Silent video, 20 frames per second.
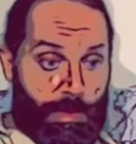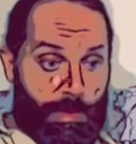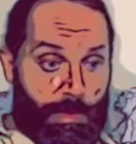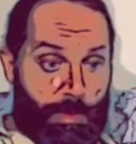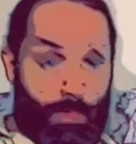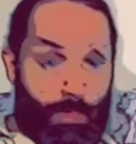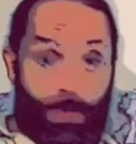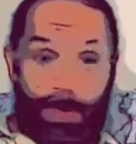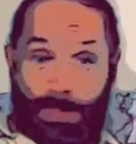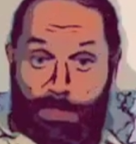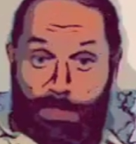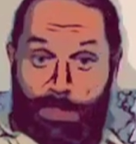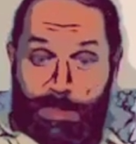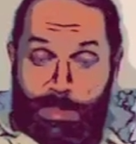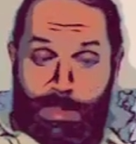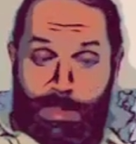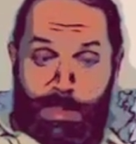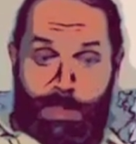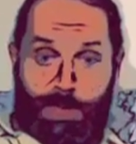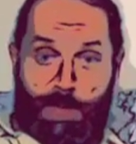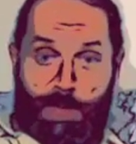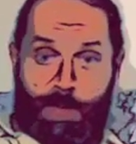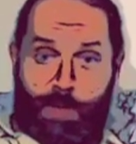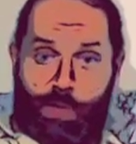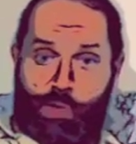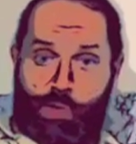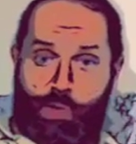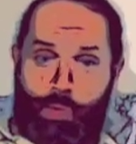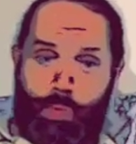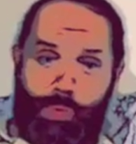What can be done about
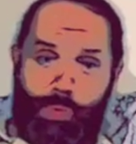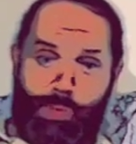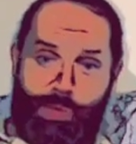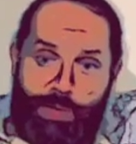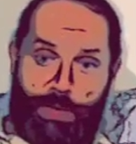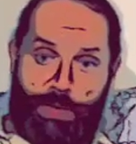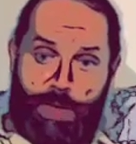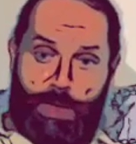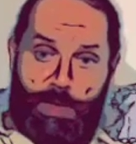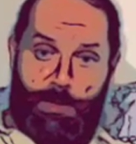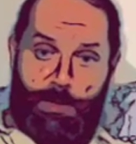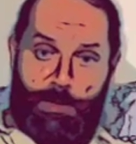schools today?